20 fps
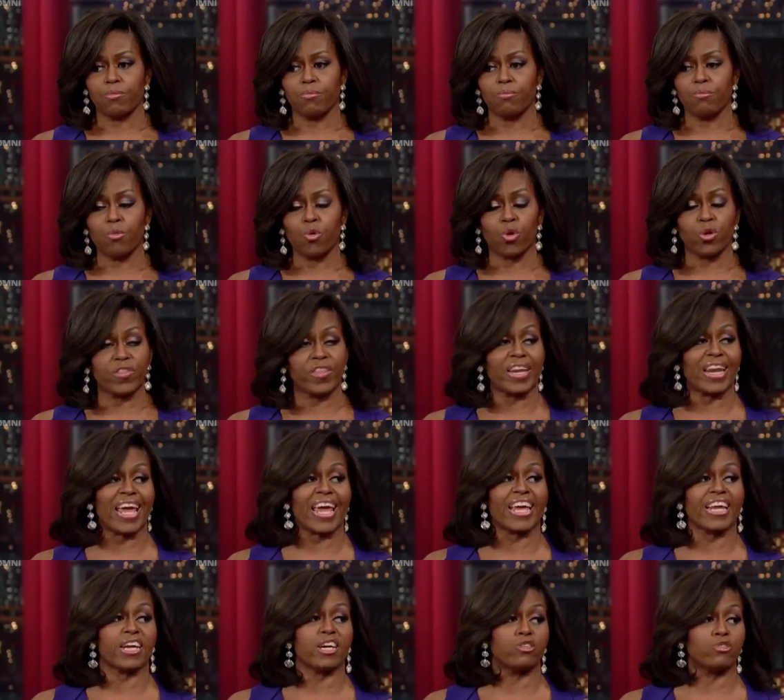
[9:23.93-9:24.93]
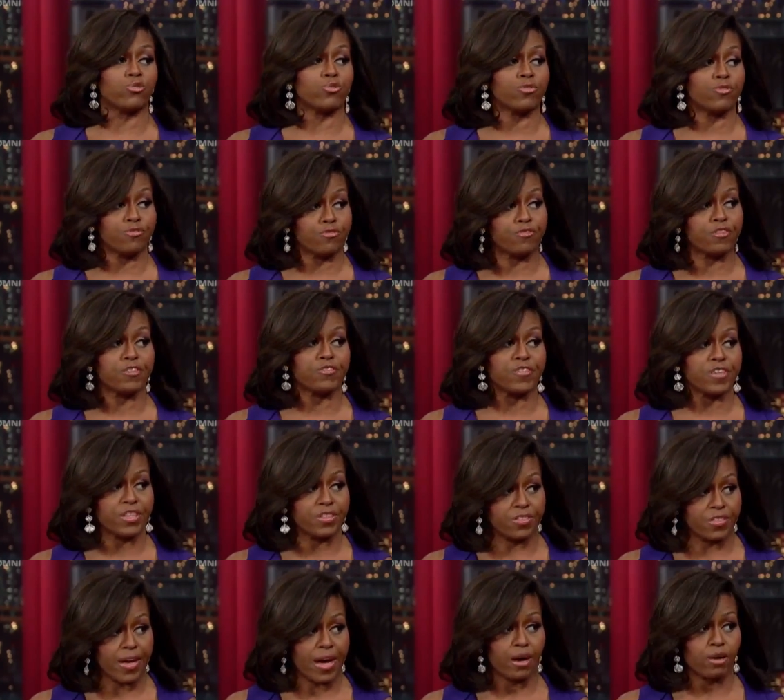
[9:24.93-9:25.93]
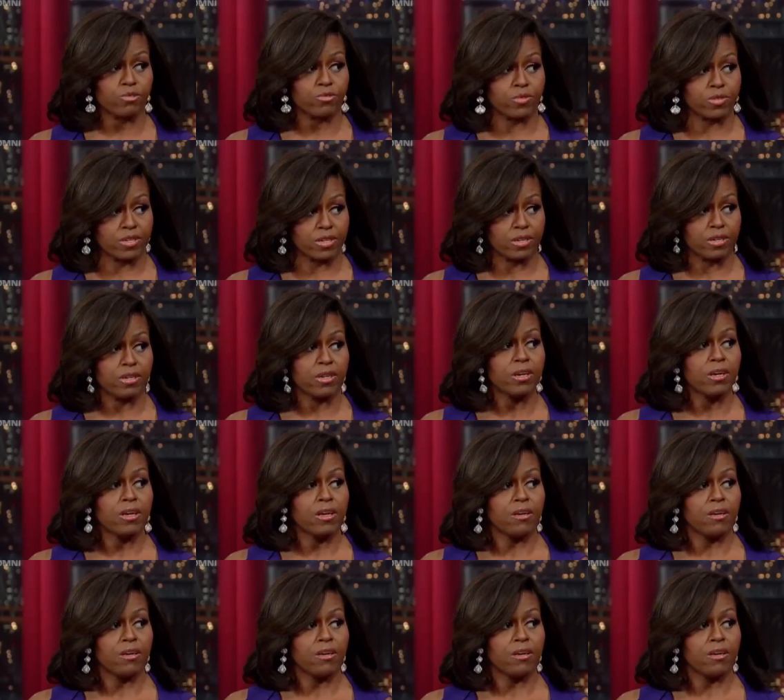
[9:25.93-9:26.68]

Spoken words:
more than 850,000